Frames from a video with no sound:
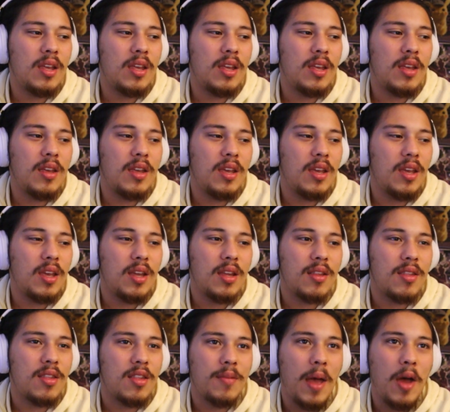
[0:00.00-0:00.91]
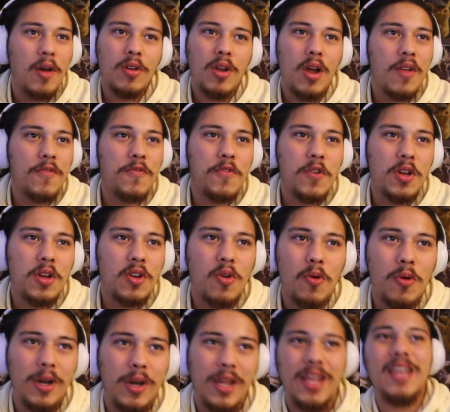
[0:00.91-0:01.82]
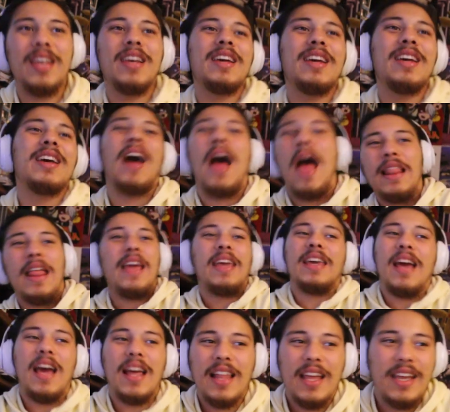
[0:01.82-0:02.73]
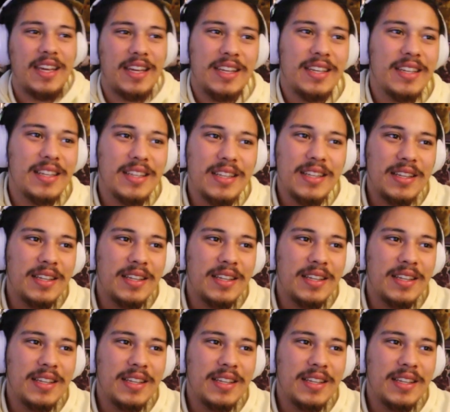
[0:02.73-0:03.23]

And somehow not fucking corny. I like it. I like it.